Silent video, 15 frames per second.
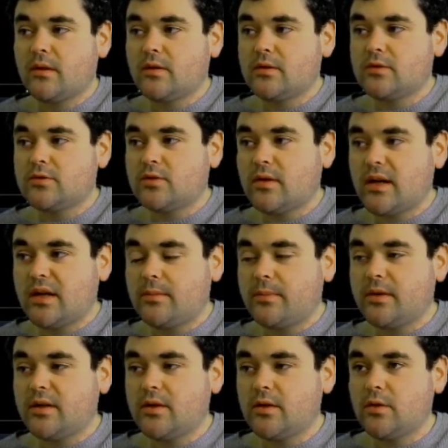So
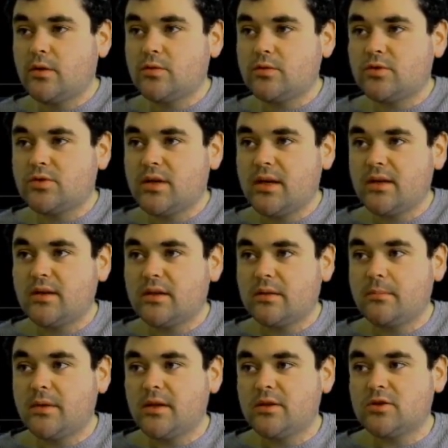anybody who's trading at the
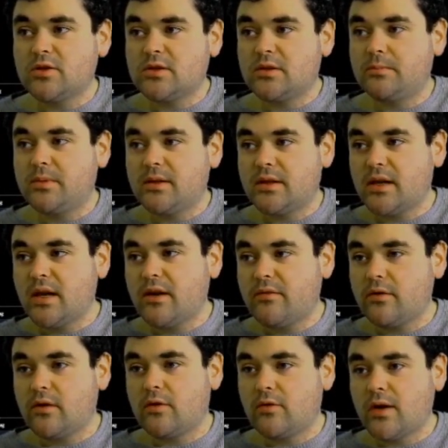minute, just to be
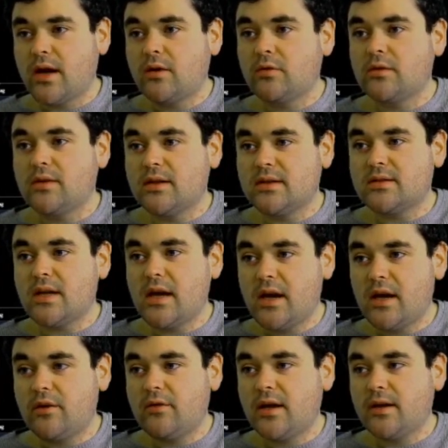careful around this
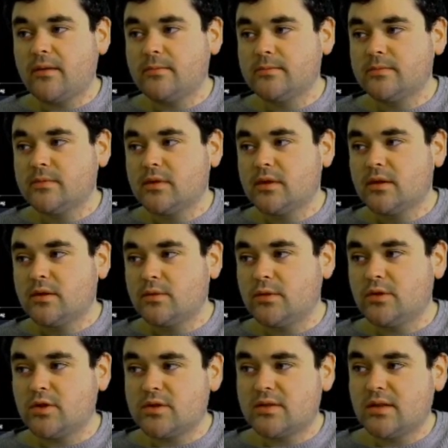area. You
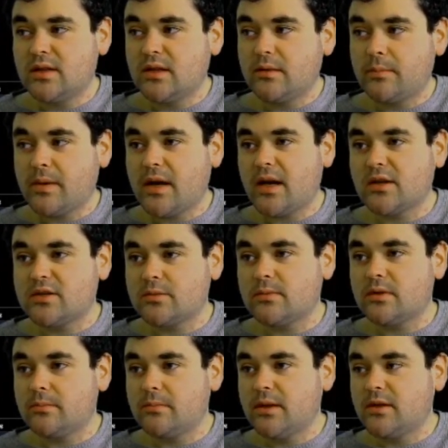can just see in the past some
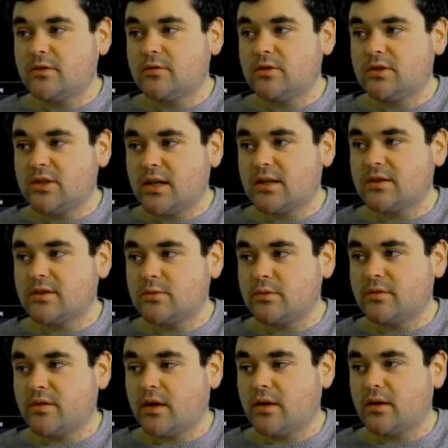of the major rejections
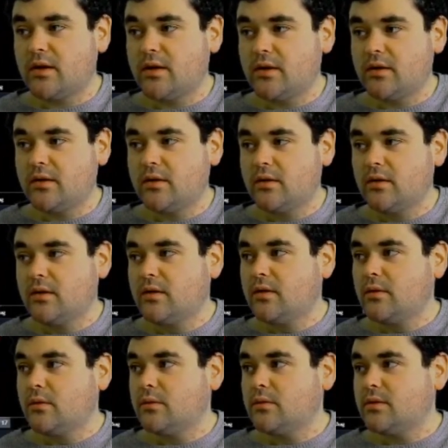we've gotten here.
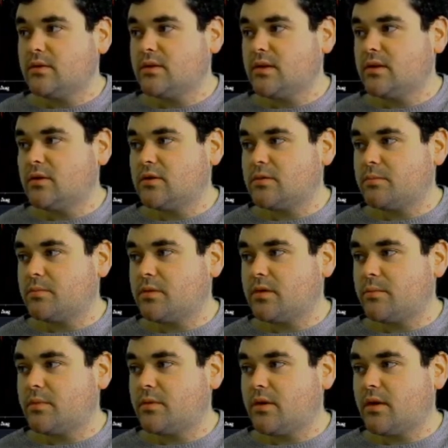You see, just put a
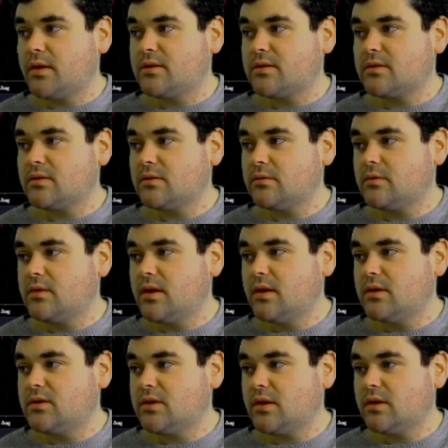price
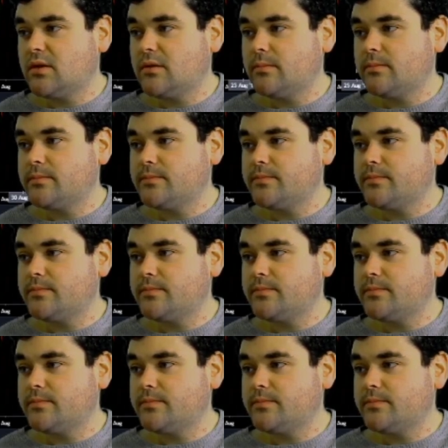range on them.